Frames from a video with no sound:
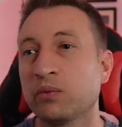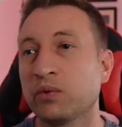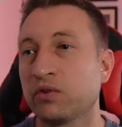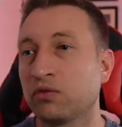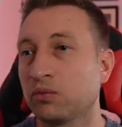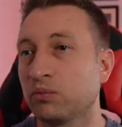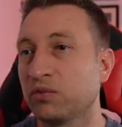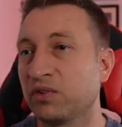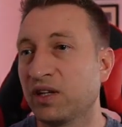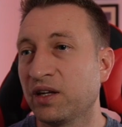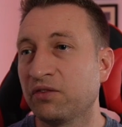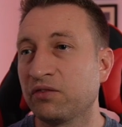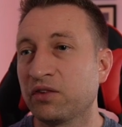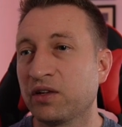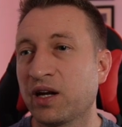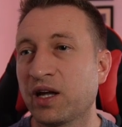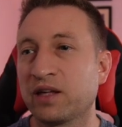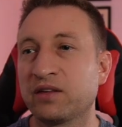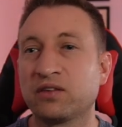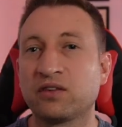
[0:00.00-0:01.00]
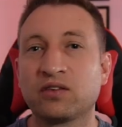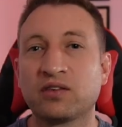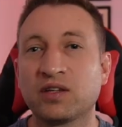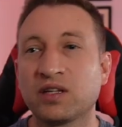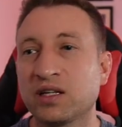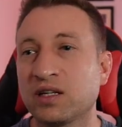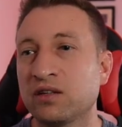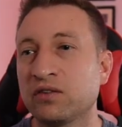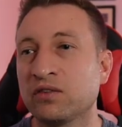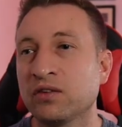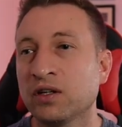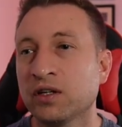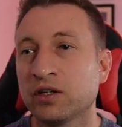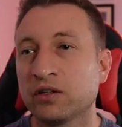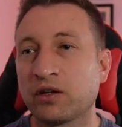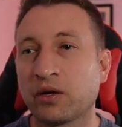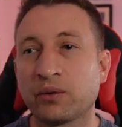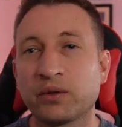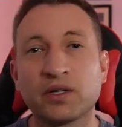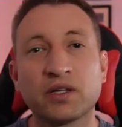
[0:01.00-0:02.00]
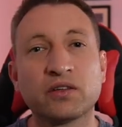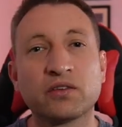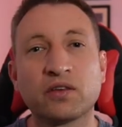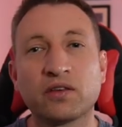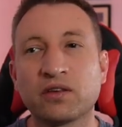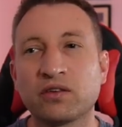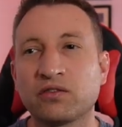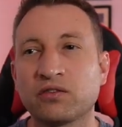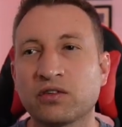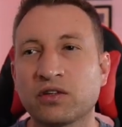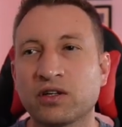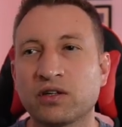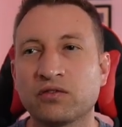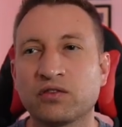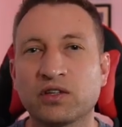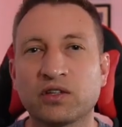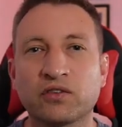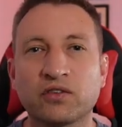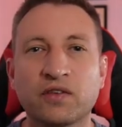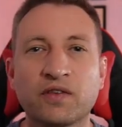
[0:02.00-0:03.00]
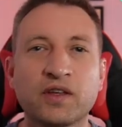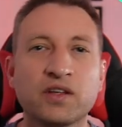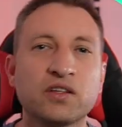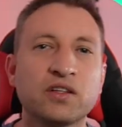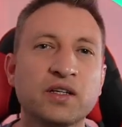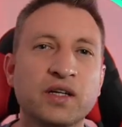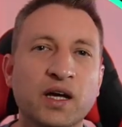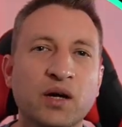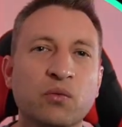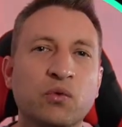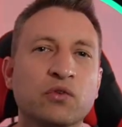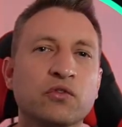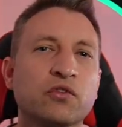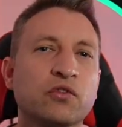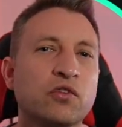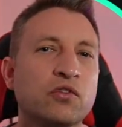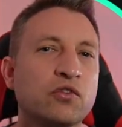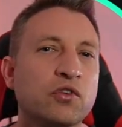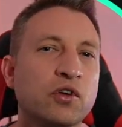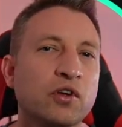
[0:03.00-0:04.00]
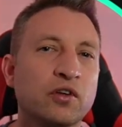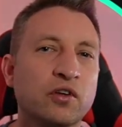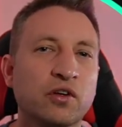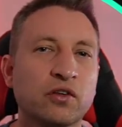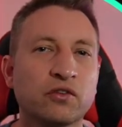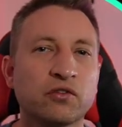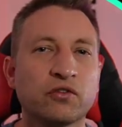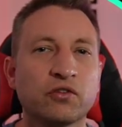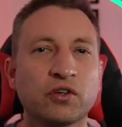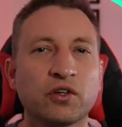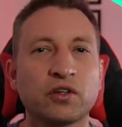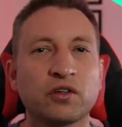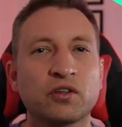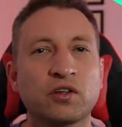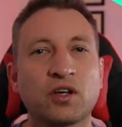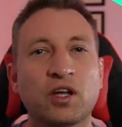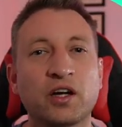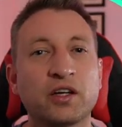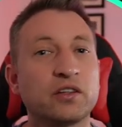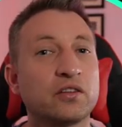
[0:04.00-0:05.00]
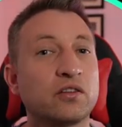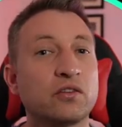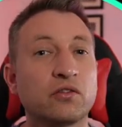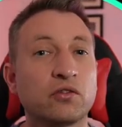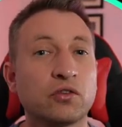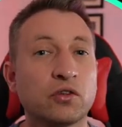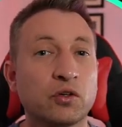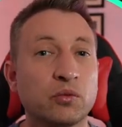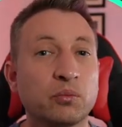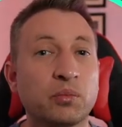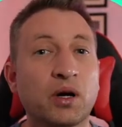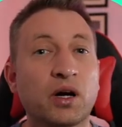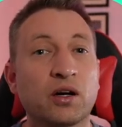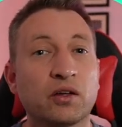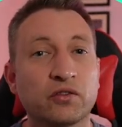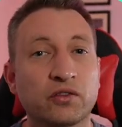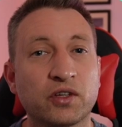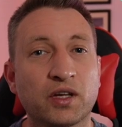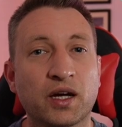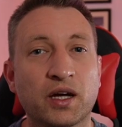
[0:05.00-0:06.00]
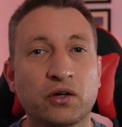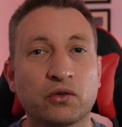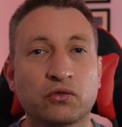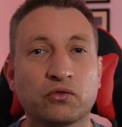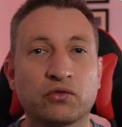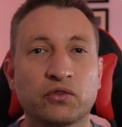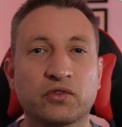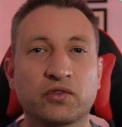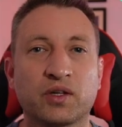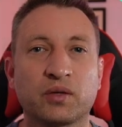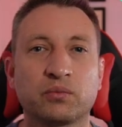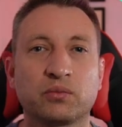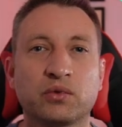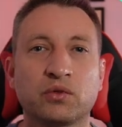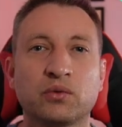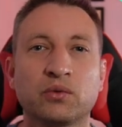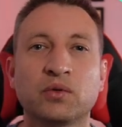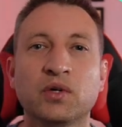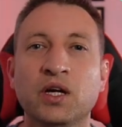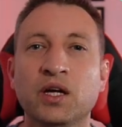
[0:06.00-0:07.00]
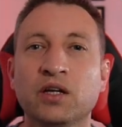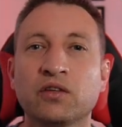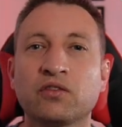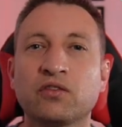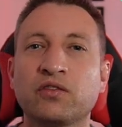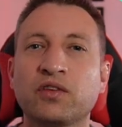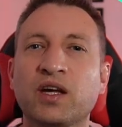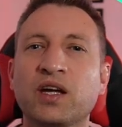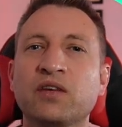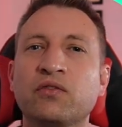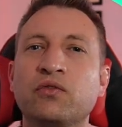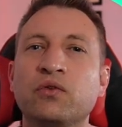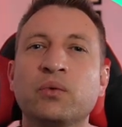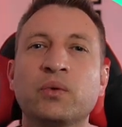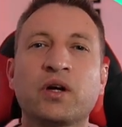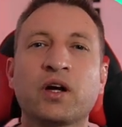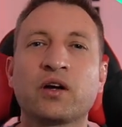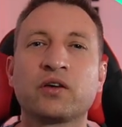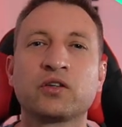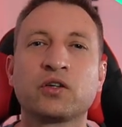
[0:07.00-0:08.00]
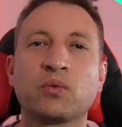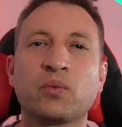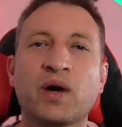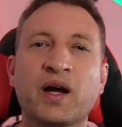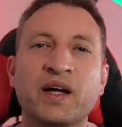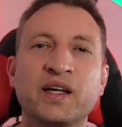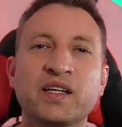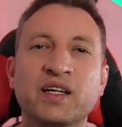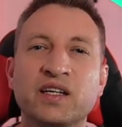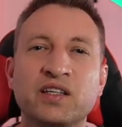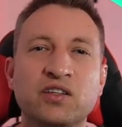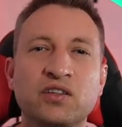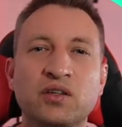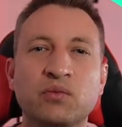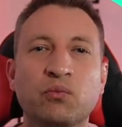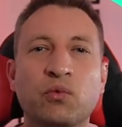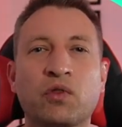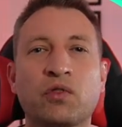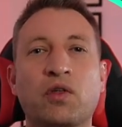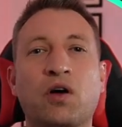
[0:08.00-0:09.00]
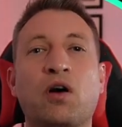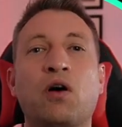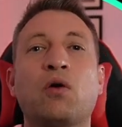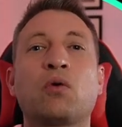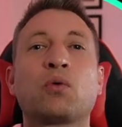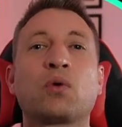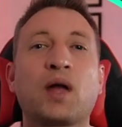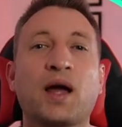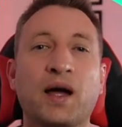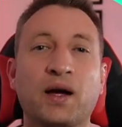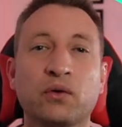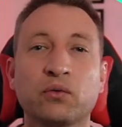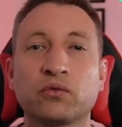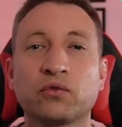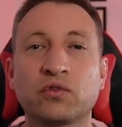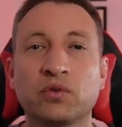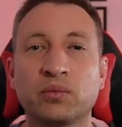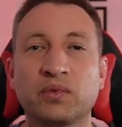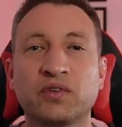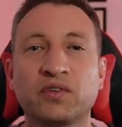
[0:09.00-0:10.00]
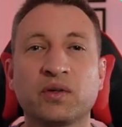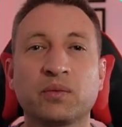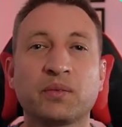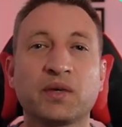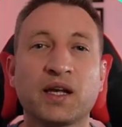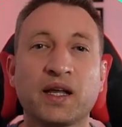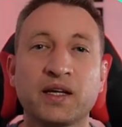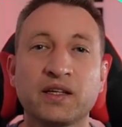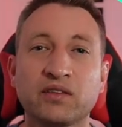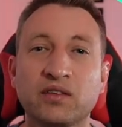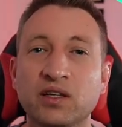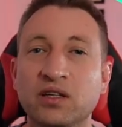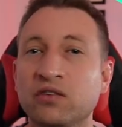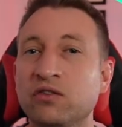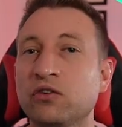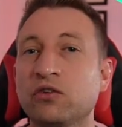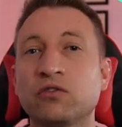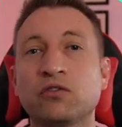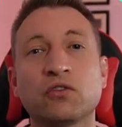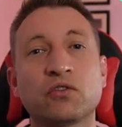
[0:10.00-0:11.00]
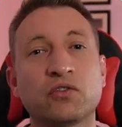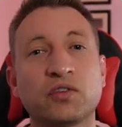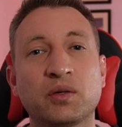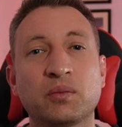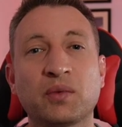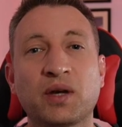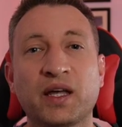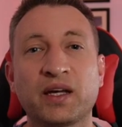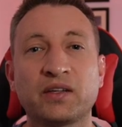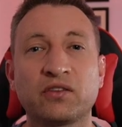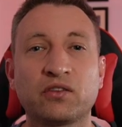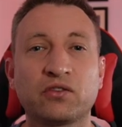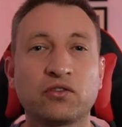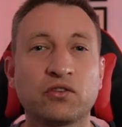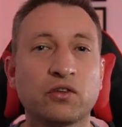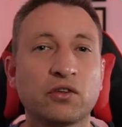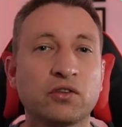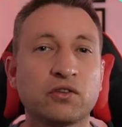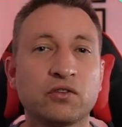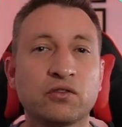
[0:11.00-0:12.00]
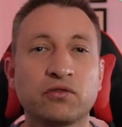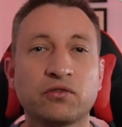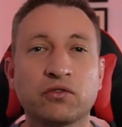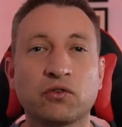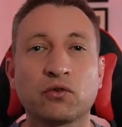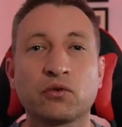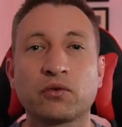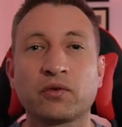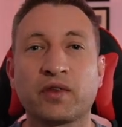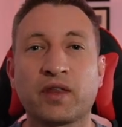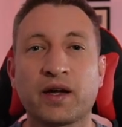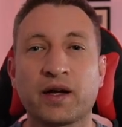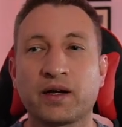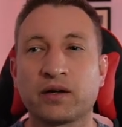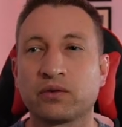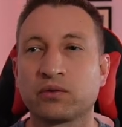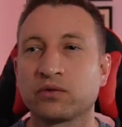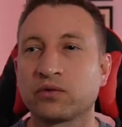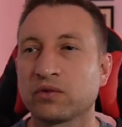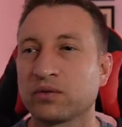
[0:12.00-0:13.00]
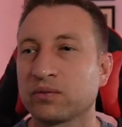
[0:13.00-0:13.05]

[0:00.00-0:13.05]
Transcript: with some different entities going into this service. And then you can get ones to turn on certain lights in certain parts of your house, for example. So say if you were going away and you didn't want the whole house to be simulated, you could just simulate a certain floor of the house.